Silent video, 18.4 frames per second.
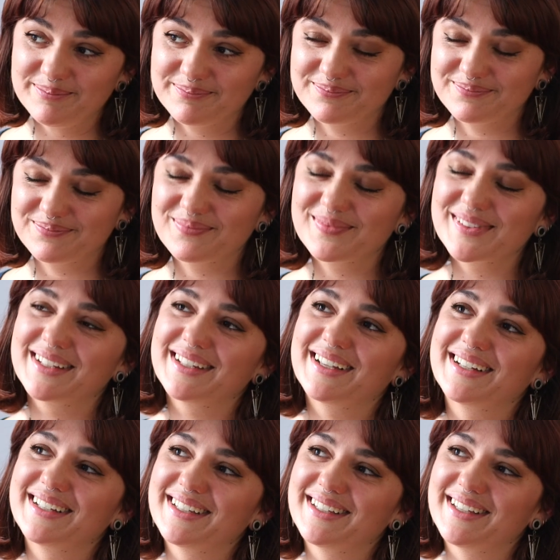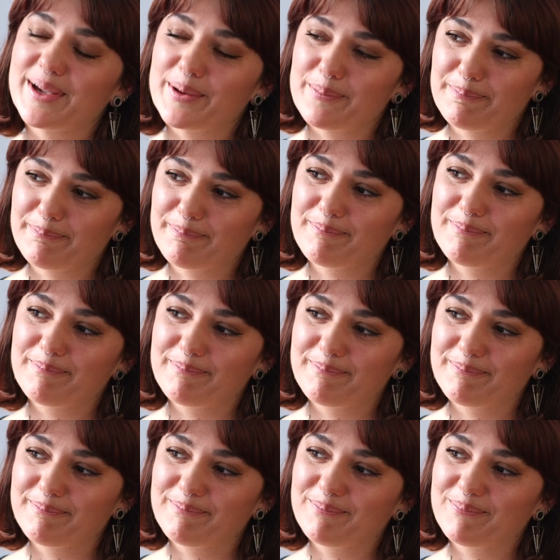Yeah. So you're working
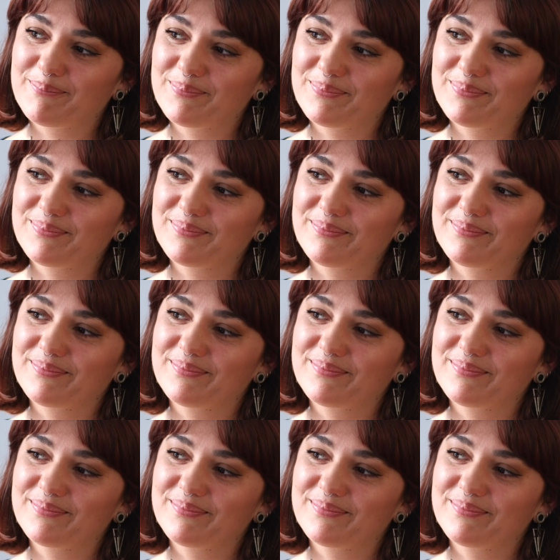all the time as